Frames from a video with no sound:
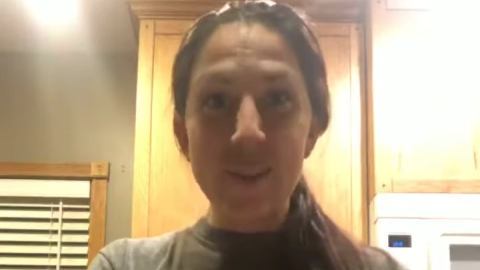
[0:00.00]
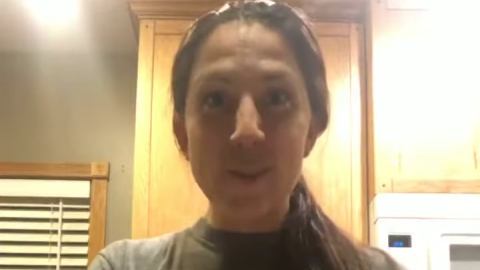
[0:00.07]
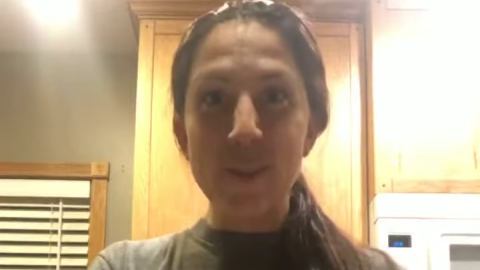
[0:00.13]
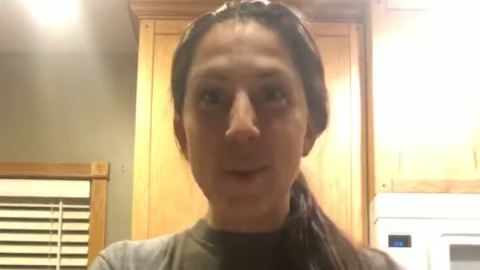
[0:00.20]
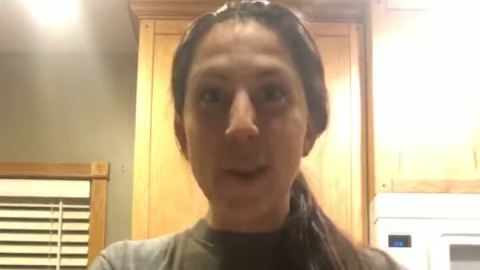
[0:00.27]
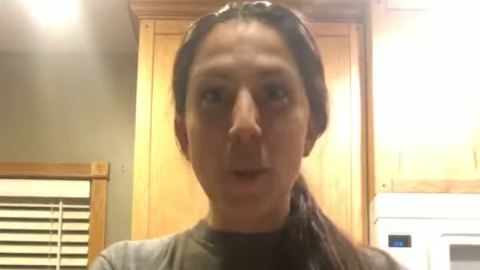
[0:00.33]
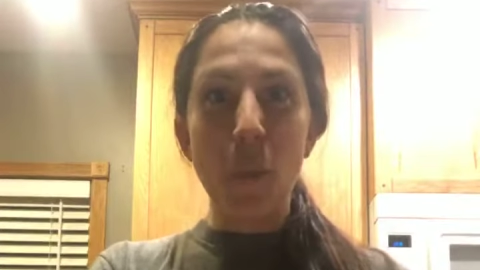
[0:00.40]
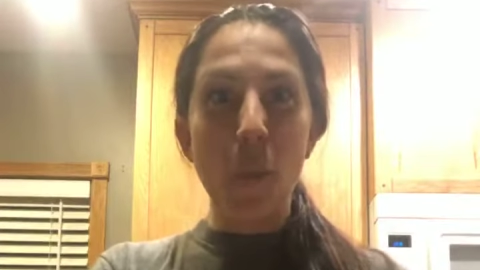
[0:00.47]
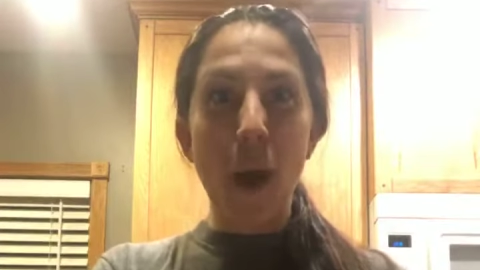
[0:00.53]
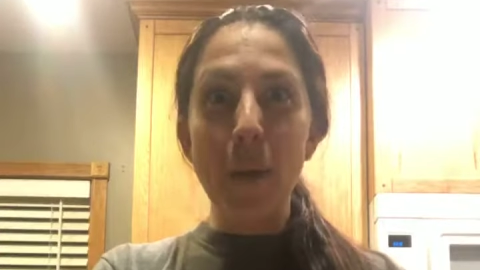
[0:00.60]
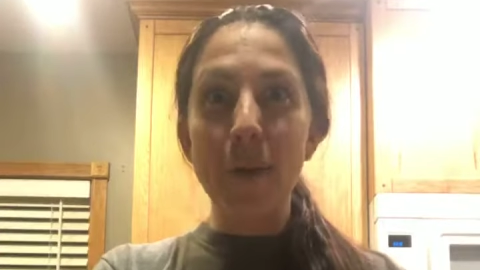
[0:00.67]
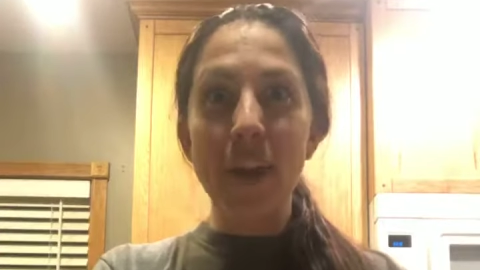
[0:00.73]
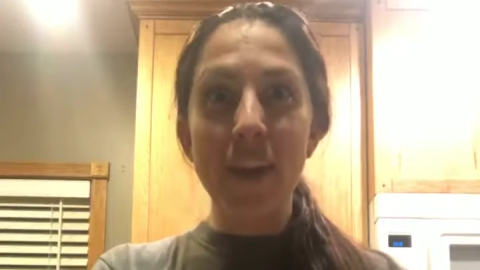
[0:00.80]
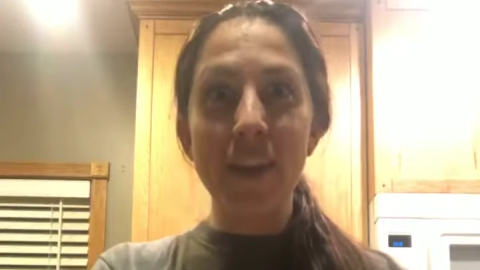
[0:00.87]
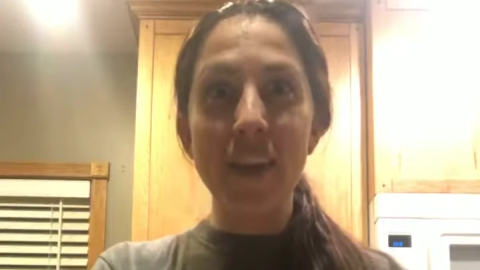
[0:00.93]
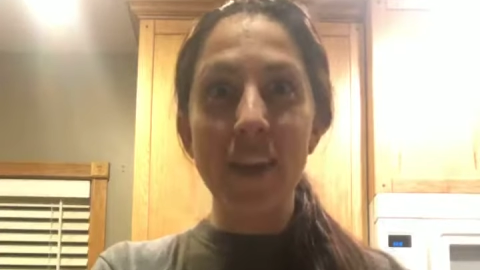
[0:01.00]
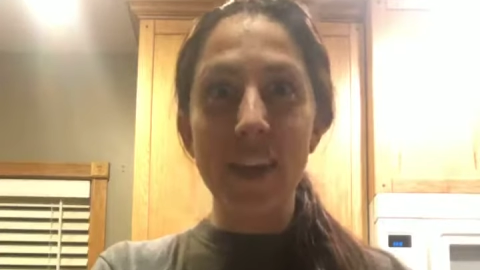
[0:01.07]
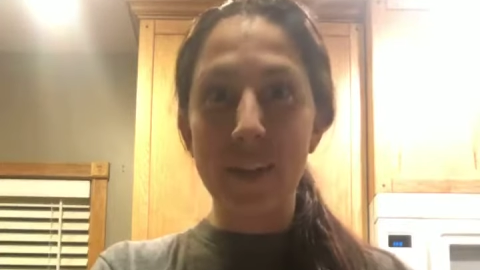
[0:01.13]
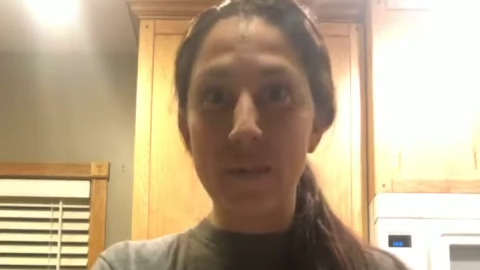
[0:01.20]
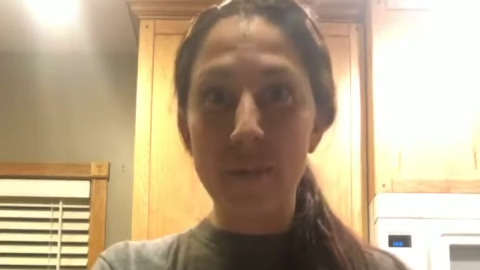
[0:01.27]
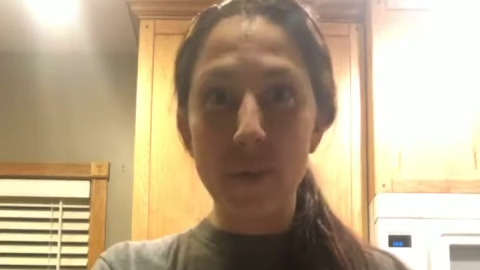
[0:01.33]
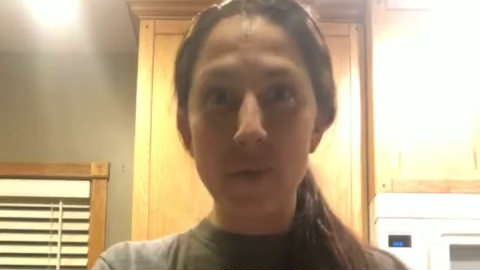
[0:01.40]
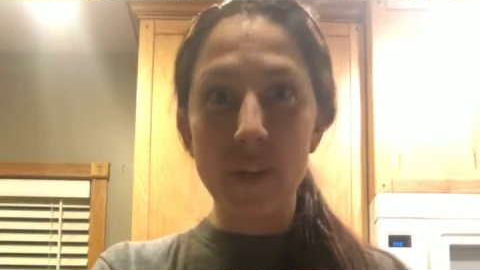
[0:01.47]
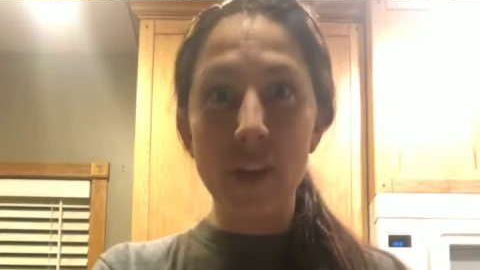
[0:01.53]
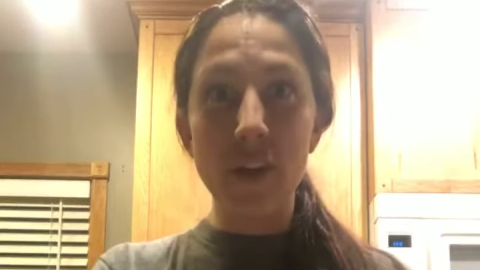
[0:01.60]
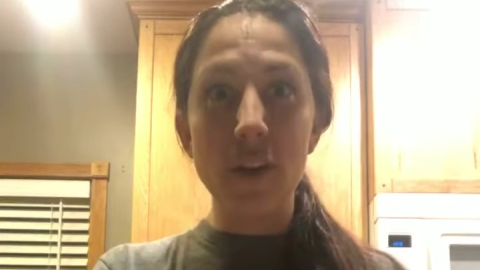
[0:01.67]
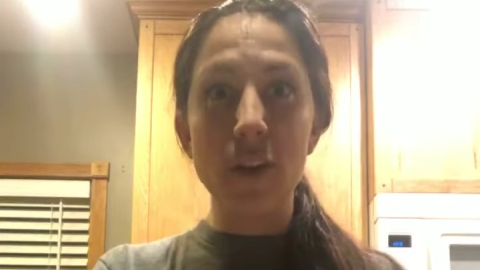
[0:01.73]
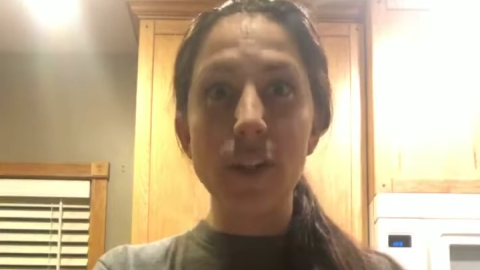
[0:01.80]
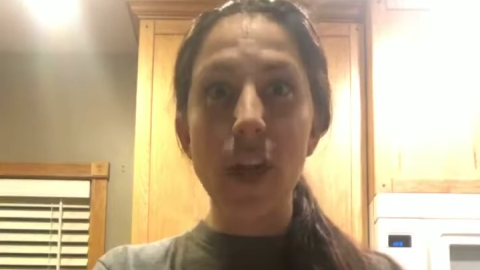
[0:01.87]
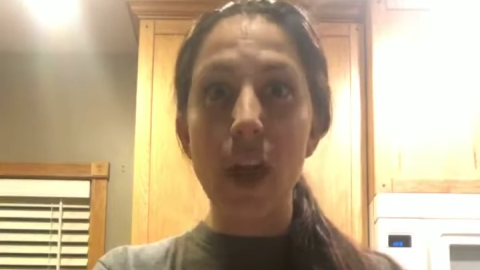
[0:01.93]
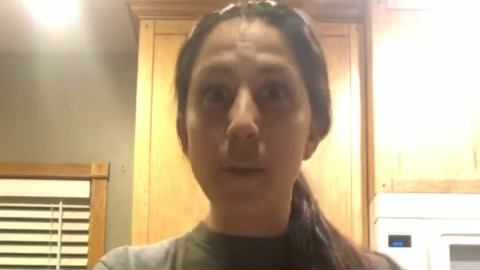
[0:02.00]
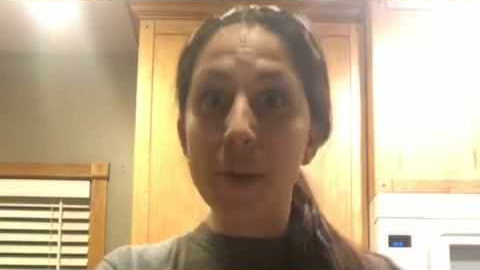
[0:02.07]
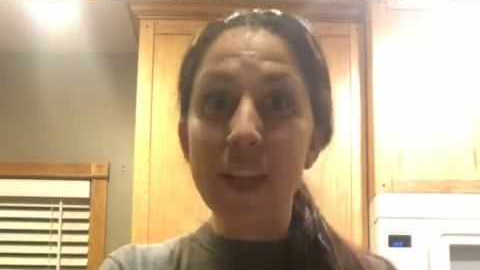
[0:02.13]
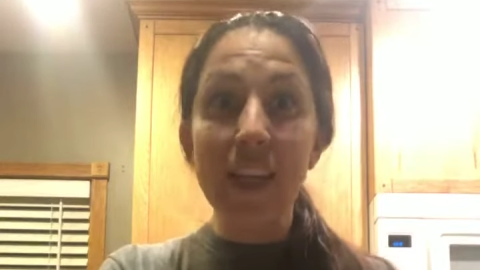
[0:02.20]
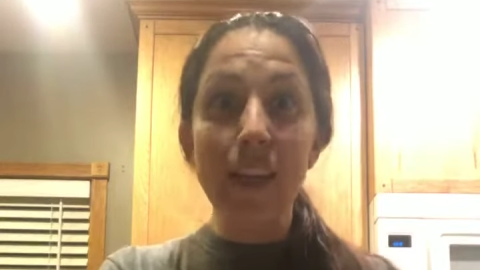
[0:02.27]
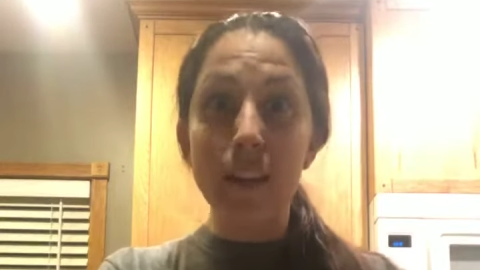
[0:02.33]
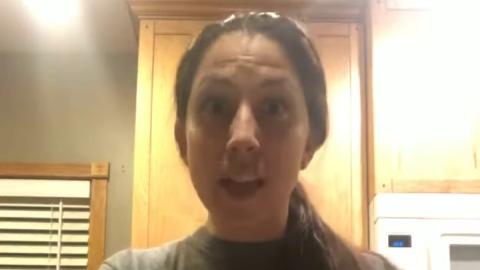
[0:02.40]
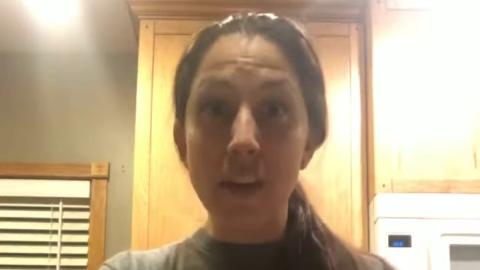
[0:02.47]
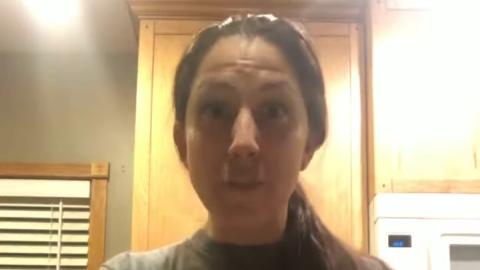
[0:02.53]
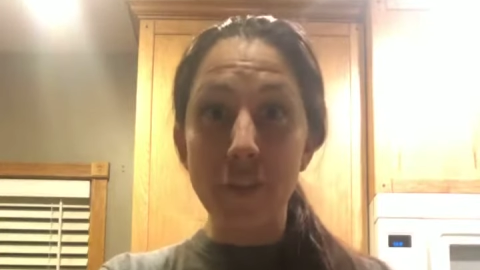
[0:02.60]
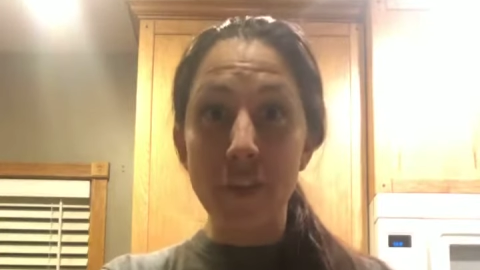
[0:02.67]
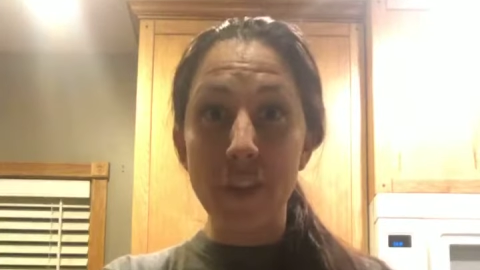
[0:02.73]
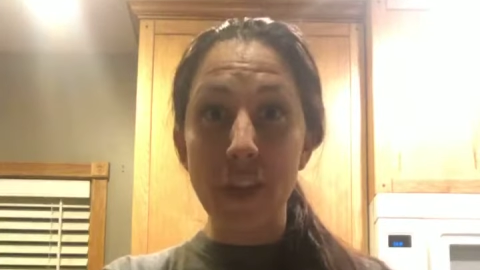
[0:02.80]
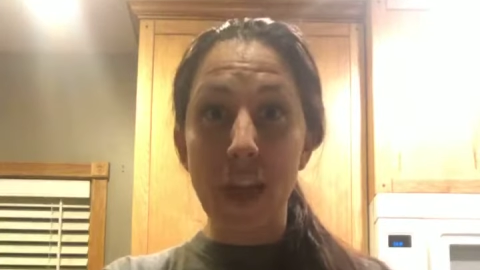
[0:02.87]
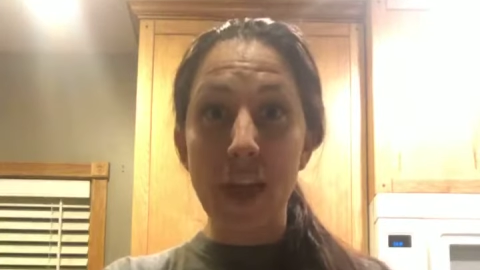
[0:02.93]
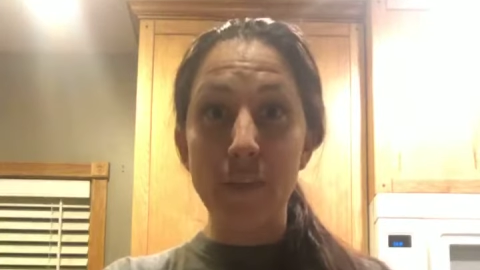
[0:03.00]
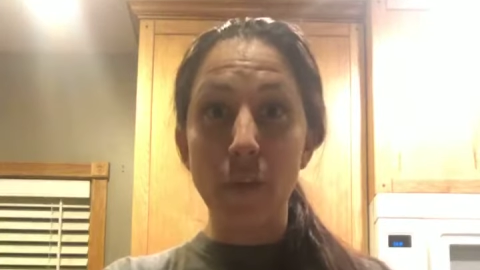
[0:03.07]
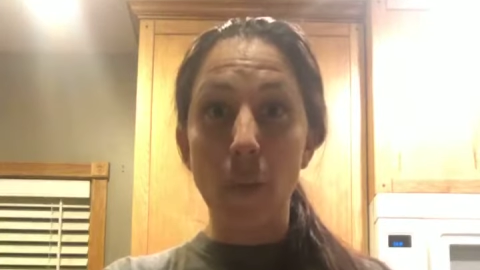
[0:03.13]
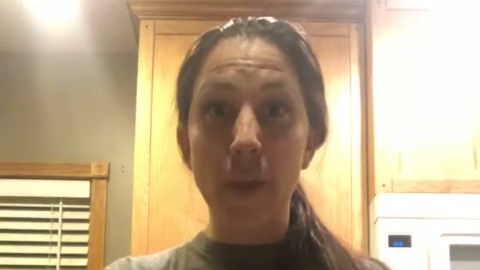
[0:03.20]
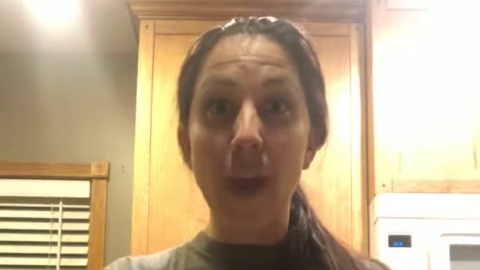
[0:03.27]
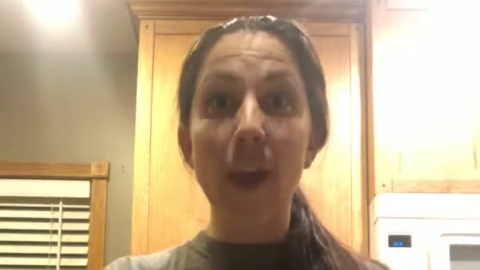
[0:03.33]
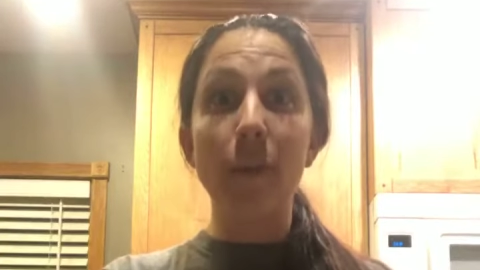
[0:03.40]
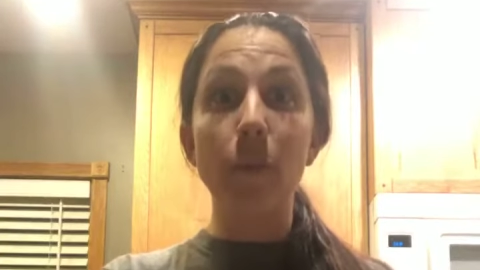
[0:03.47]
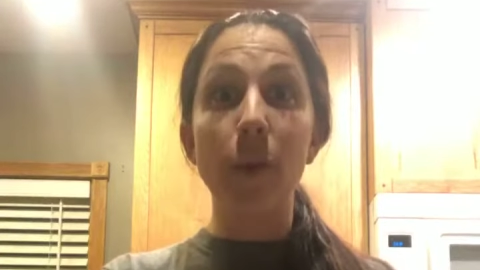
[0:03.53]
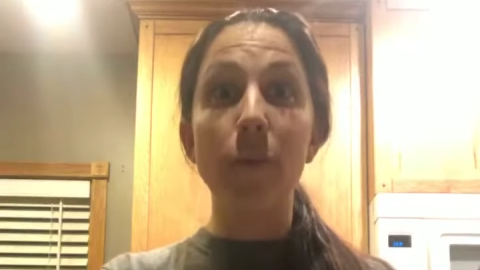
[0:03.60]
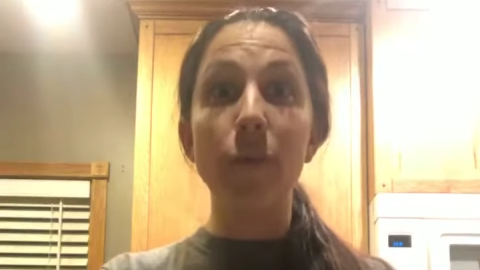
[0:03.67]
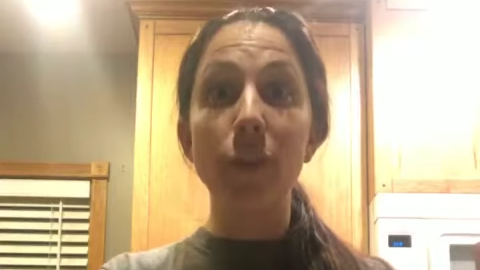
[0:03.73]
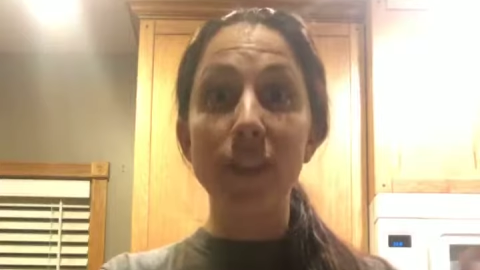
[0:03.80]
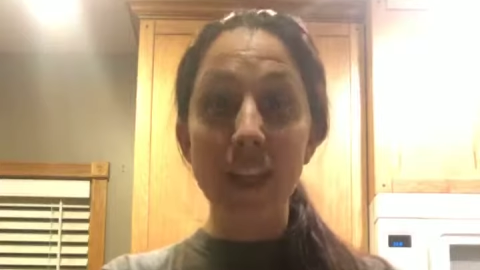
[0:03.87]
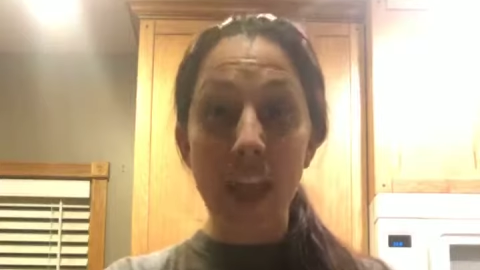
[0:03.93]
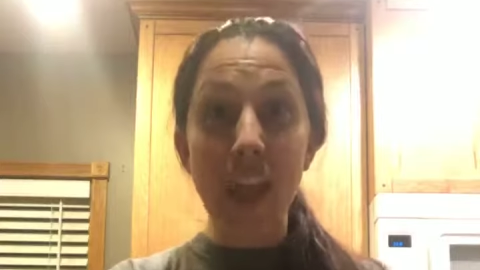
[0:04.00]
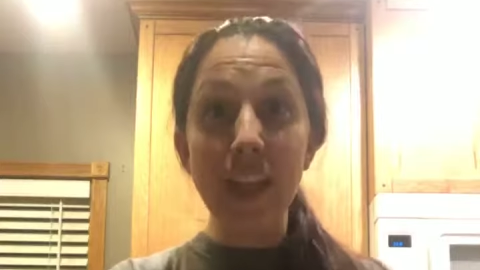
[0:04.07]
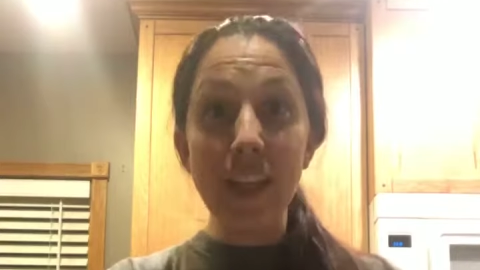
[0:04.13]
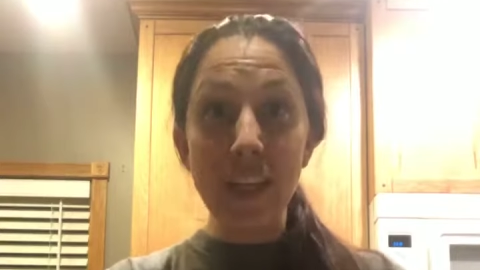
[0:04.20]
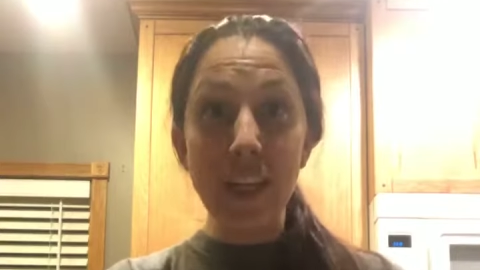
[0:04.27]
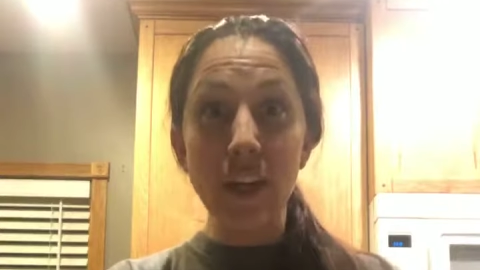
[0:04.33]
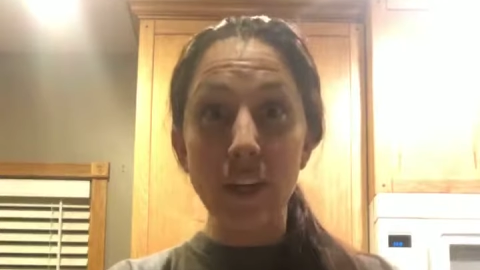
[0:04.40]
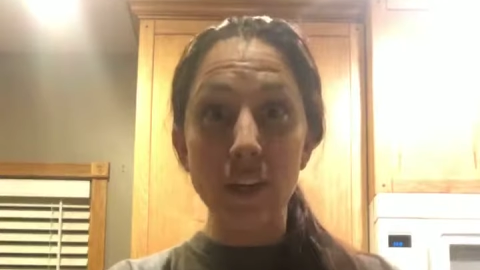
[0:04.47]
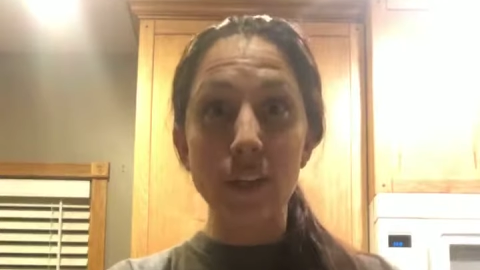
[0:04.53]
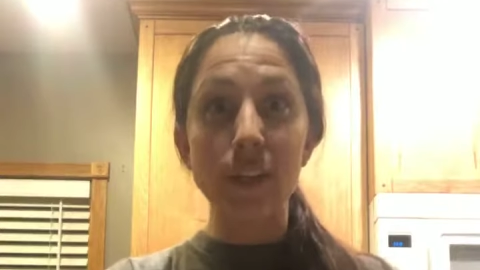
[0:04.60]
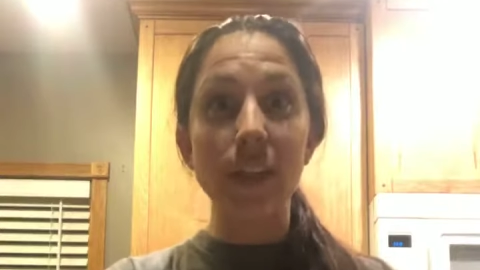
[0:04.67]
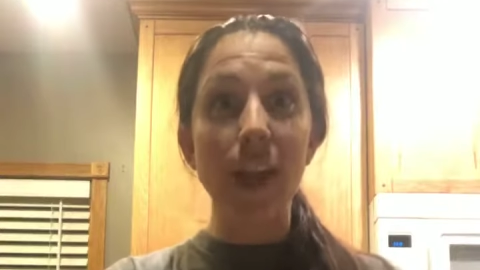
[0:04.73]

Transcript: So, like, why would I think in a few years I would heal everything I have going on when for 10 year,